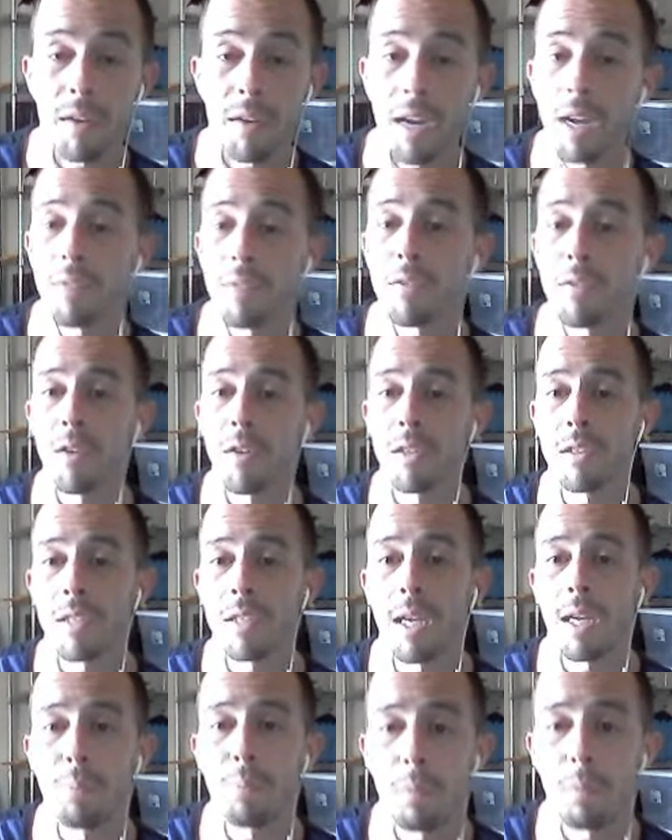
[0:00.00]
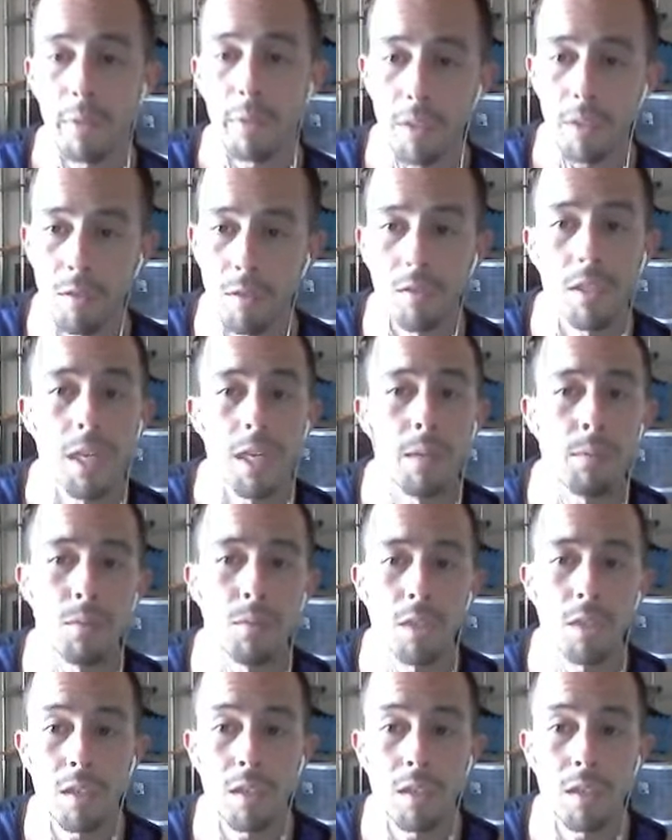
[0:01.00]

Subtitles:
I have to, I'll stop up at the used game